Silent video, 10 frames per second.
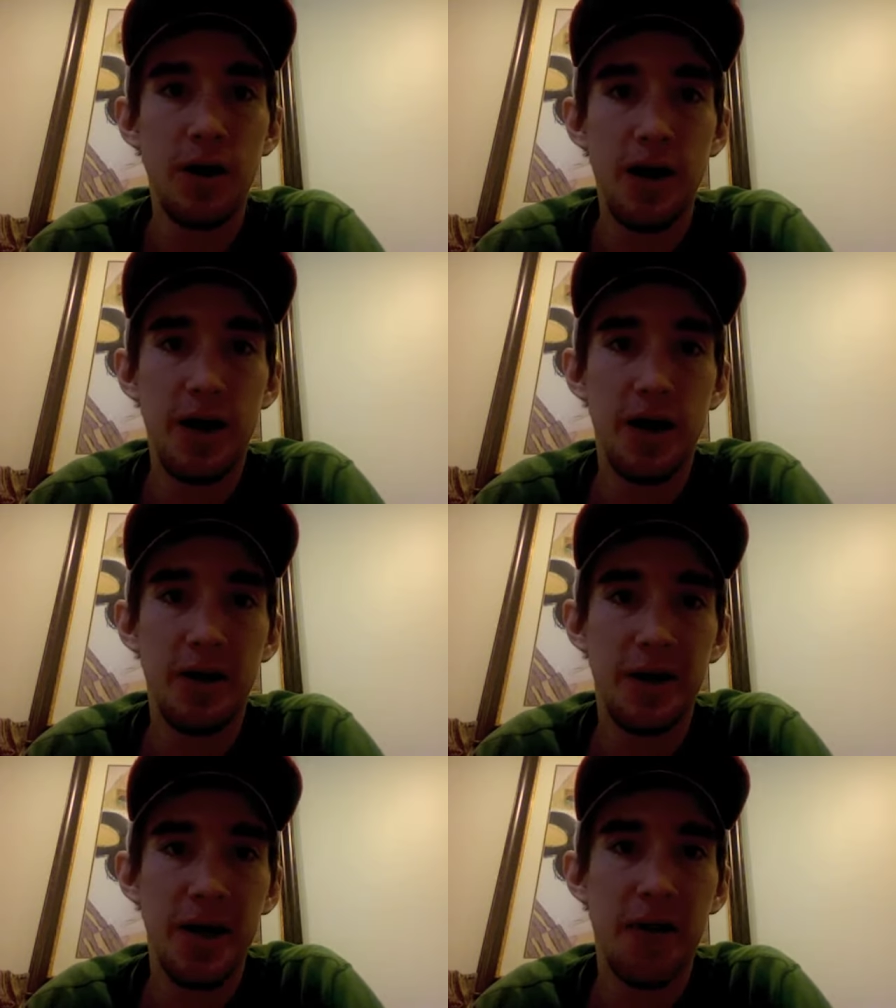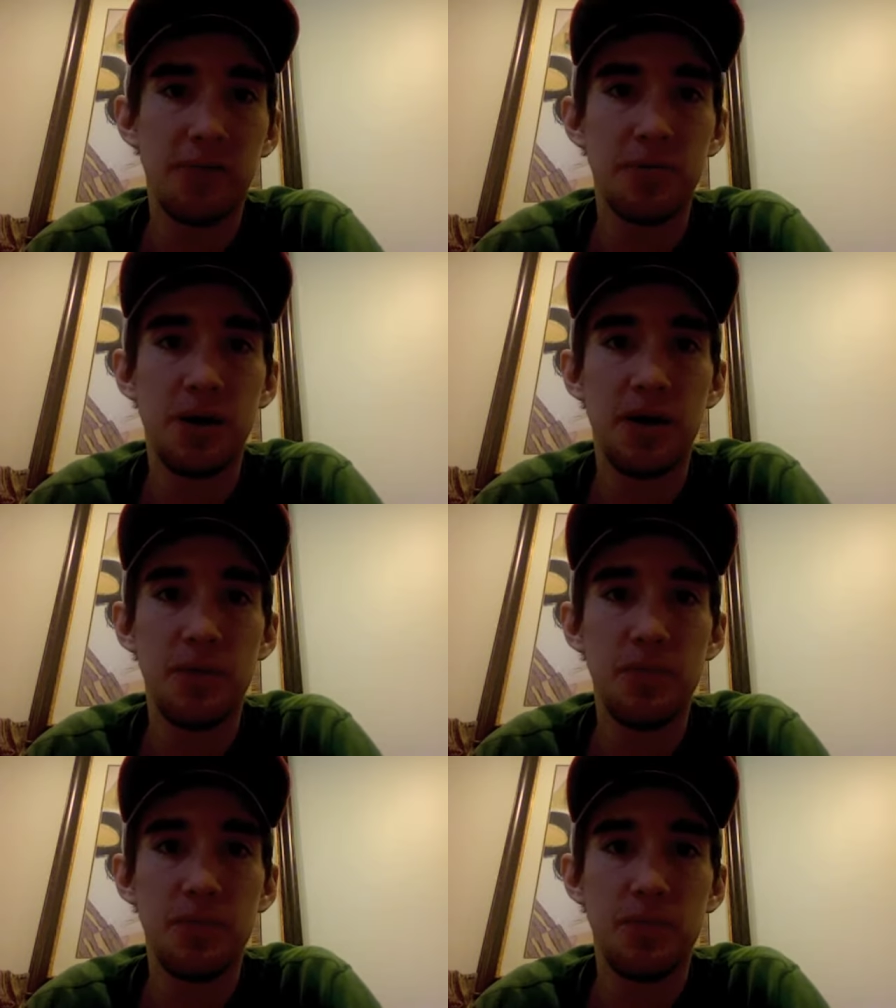And after about
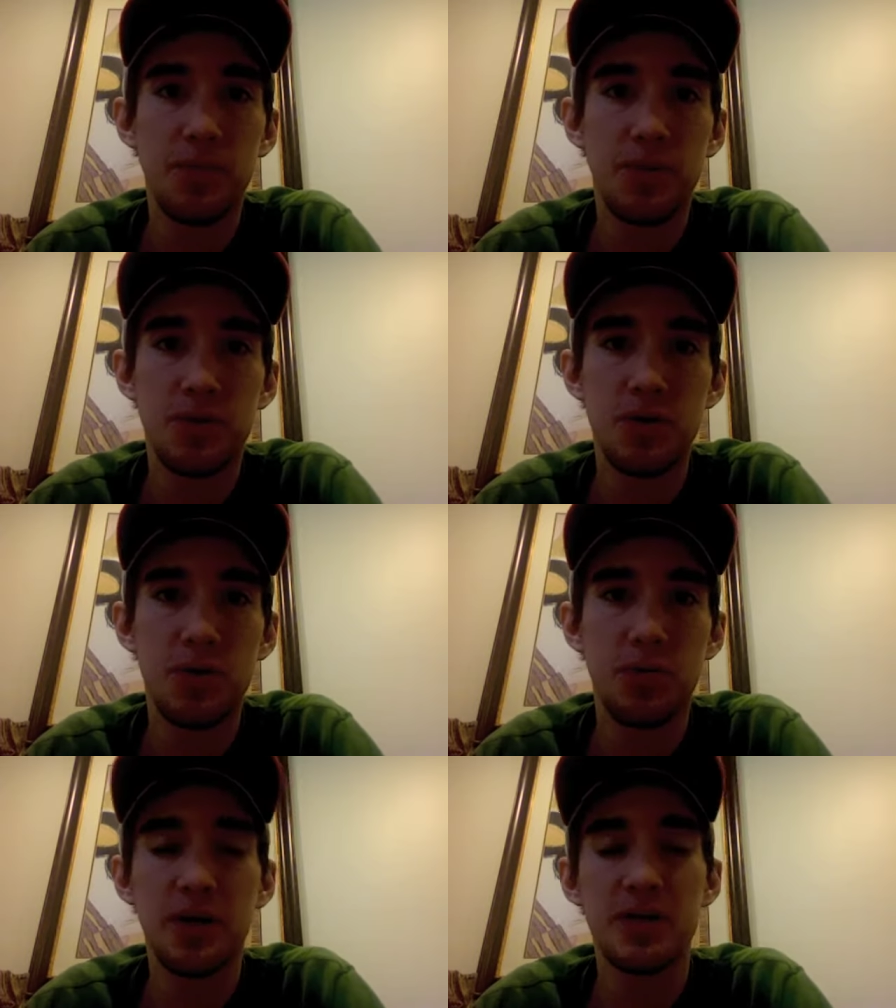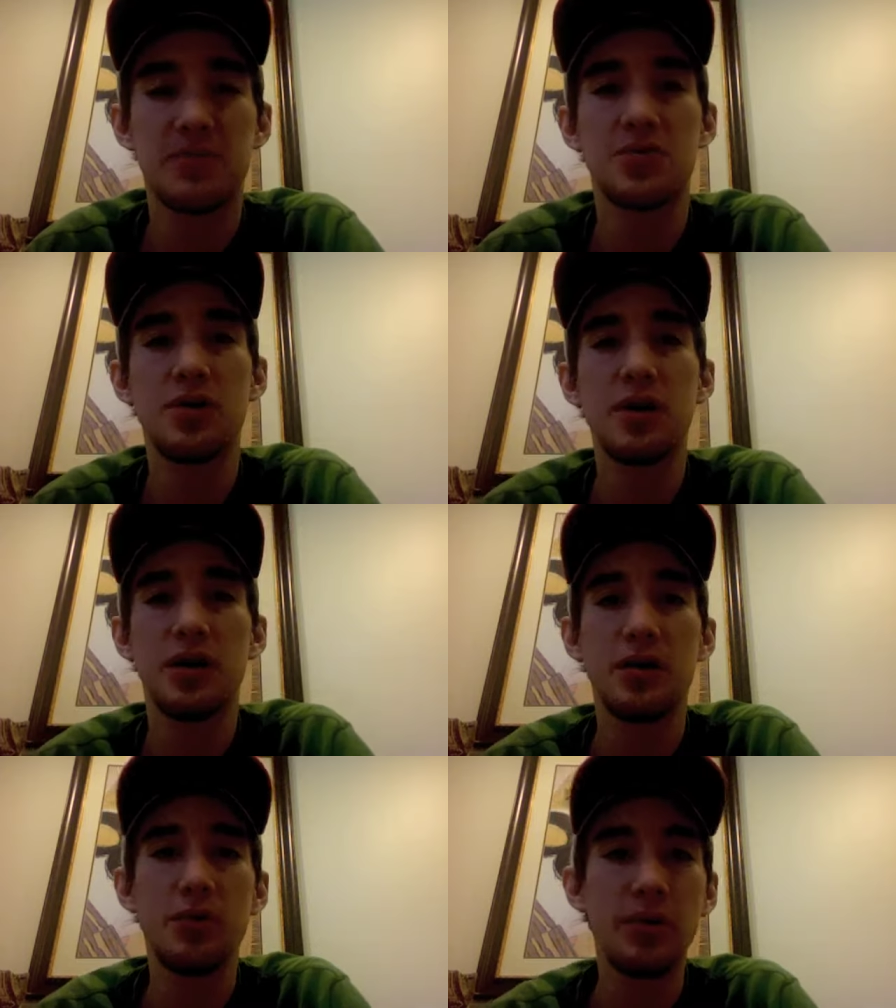2 or 3 days of
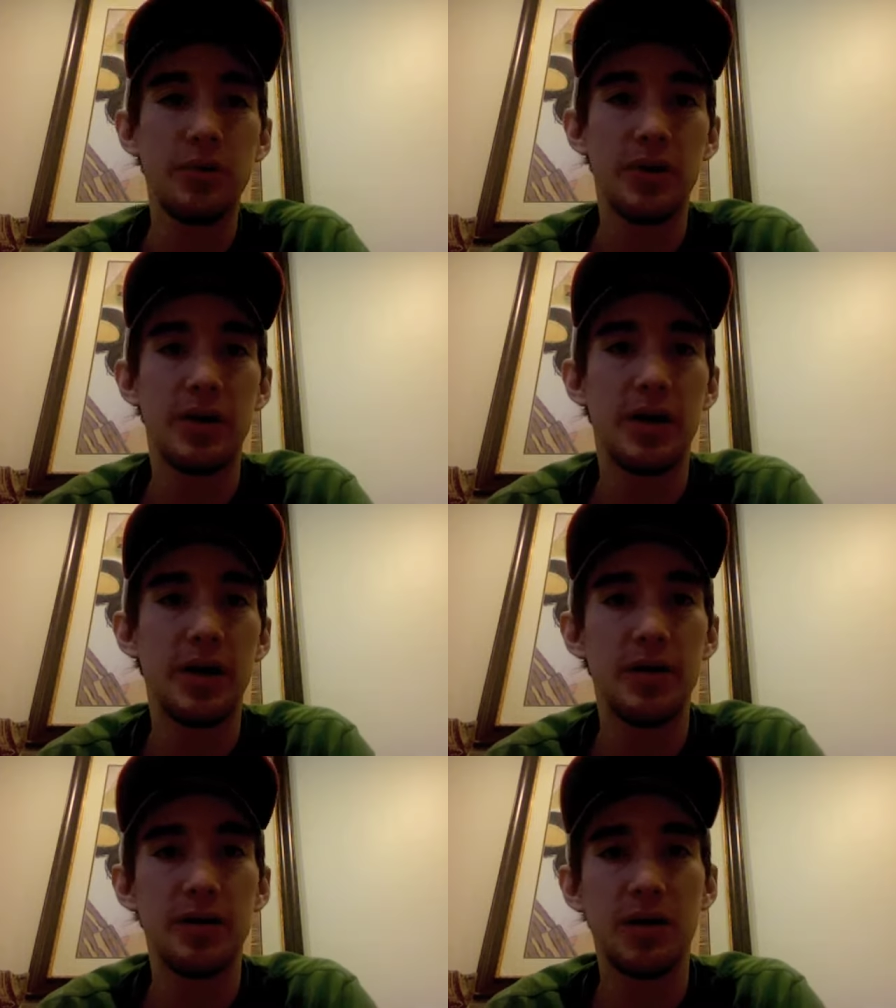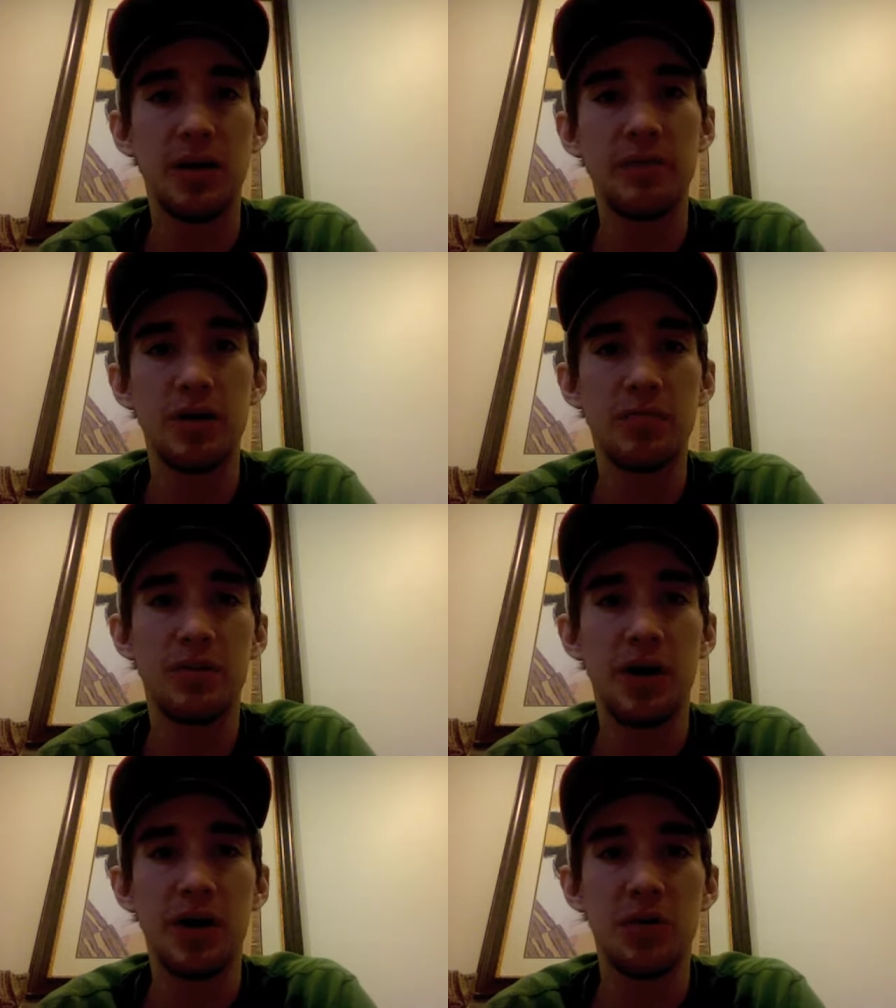training, we would give them
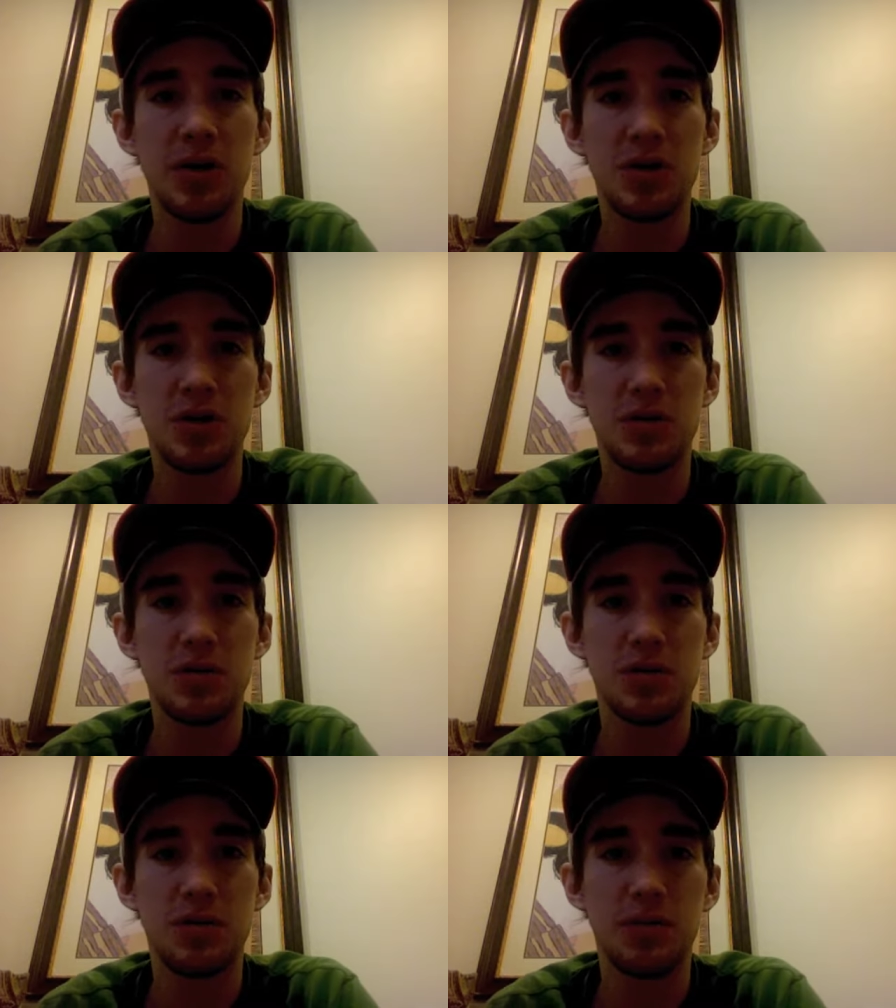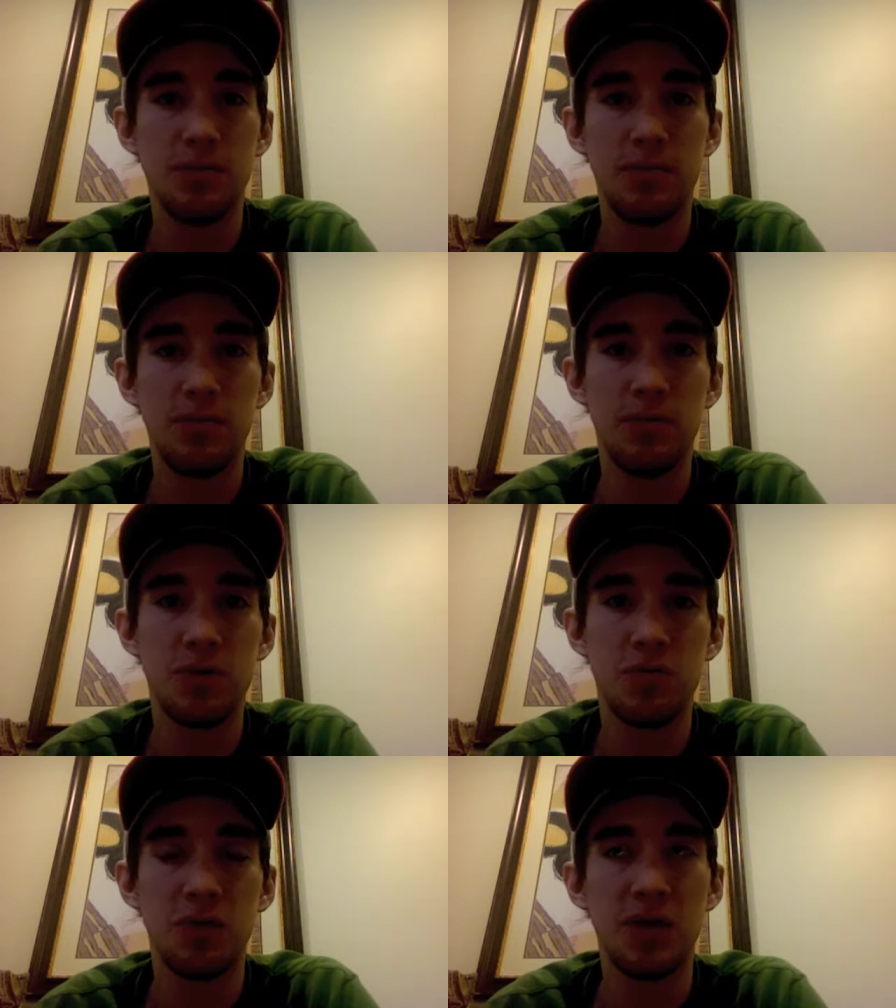evaluations,
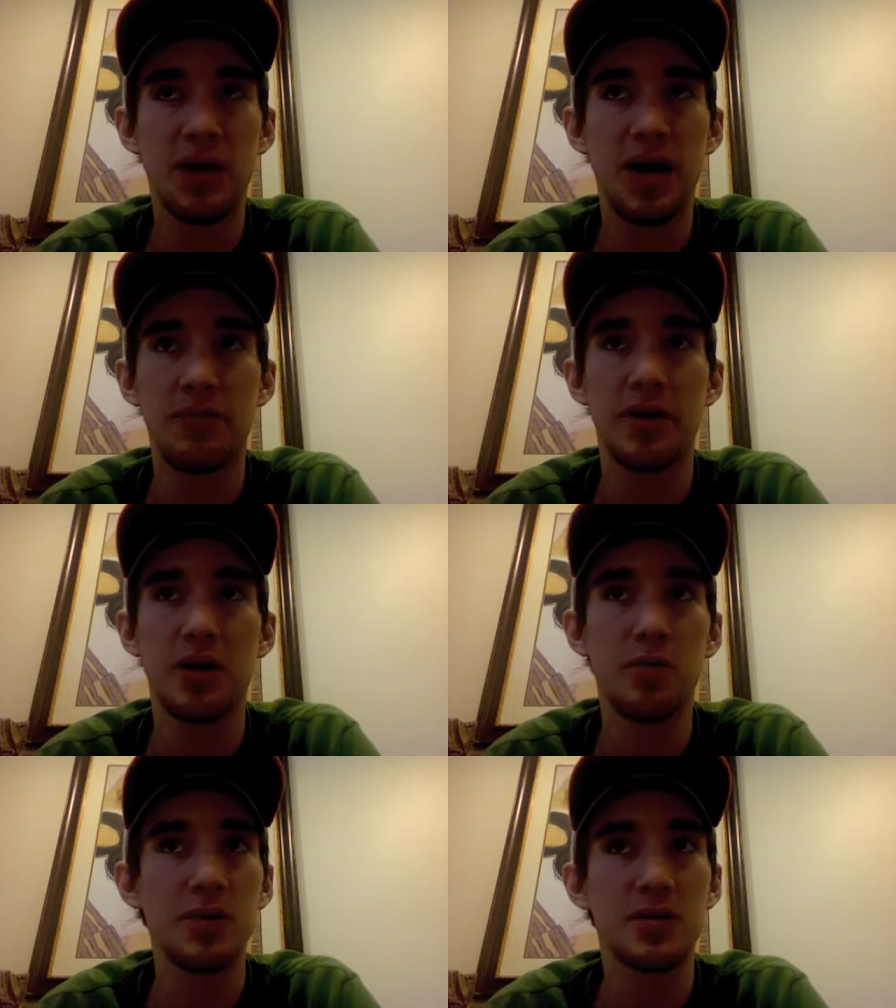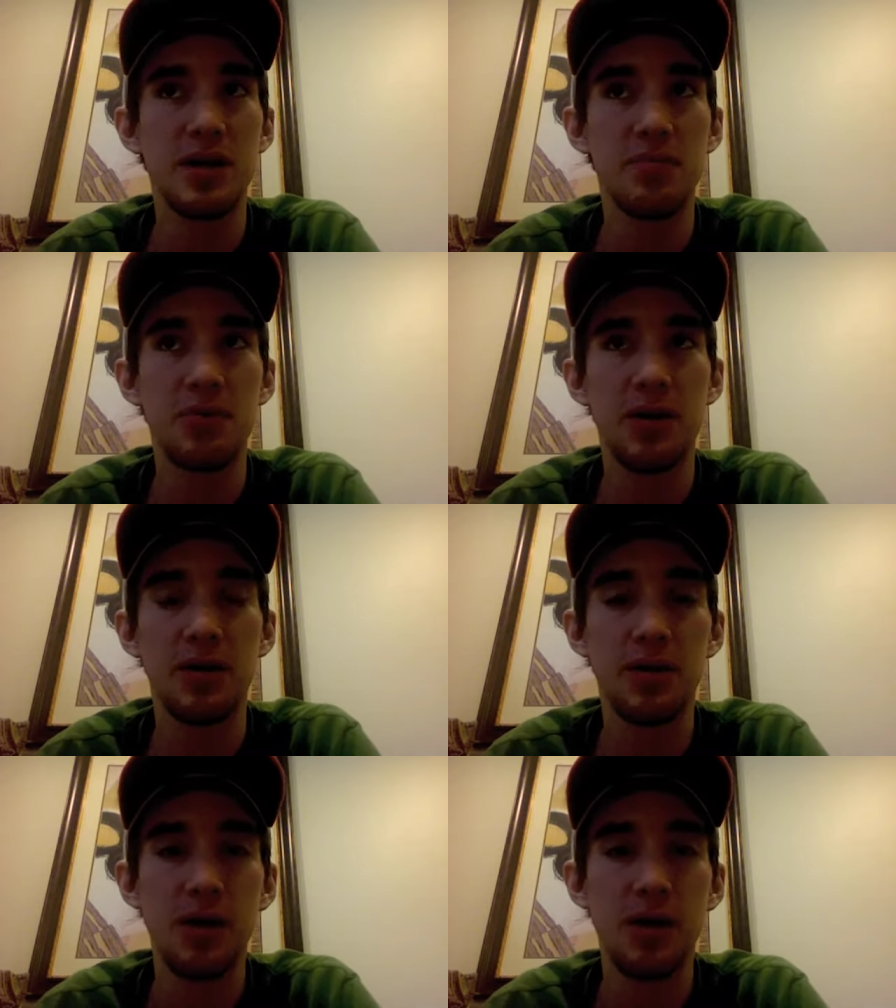which would be kind of like a quiz type thing,